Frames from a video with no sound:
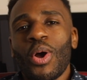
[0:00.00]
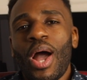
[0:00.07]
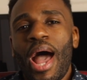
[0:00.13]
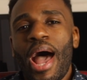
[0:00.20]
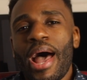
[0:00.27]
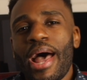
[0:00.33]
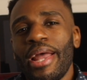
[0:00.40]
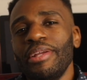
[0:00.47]

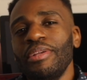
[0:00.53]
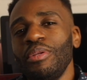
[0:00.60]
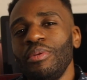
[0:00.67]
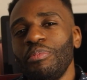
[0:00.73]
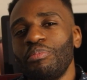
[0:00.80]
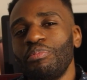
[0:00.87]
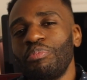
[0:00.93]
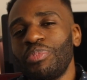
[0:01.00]
I
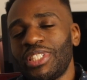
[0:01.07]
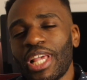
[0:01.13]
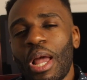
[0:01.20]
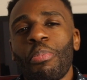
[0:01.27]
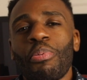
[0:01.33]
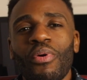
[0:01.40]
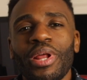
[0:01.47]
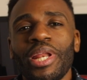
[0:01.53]

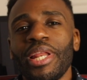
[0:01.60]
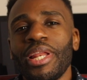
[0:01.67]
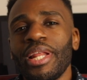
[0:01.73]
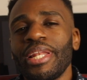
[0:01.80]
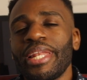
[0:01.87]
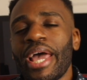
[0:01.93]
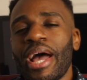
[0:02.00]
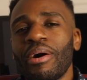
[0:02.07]
separated
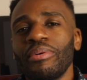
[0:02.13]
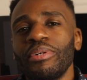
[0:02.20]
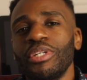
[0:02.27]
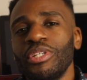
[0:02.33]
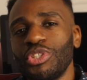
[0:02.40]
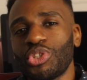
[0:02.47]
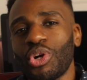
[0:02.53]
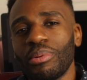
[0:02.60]
it now
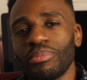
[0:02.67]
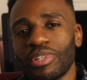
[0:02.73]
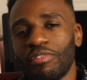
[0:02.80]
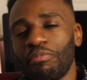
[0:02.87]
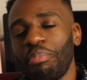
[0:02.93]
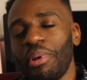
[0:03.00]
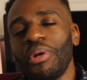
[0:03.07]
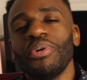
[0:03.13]
in terms
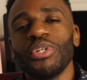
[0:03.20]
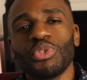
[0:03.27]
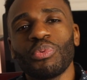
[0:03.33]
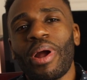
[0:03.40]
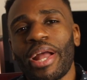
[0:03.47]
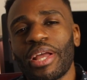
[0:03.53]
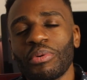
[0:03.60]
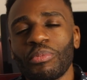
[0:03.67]
of periods
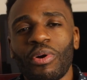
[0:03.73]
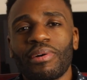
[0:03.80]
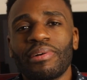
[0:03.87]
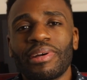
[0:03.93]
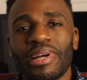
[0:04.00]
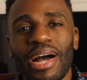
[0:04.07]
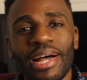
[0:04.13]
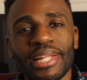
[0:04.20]
where I can work on
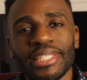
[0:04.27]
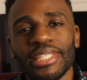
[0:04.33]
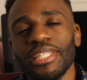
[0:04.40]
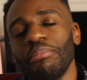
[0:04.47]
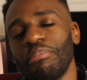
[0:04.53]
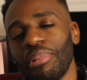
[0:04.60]
content and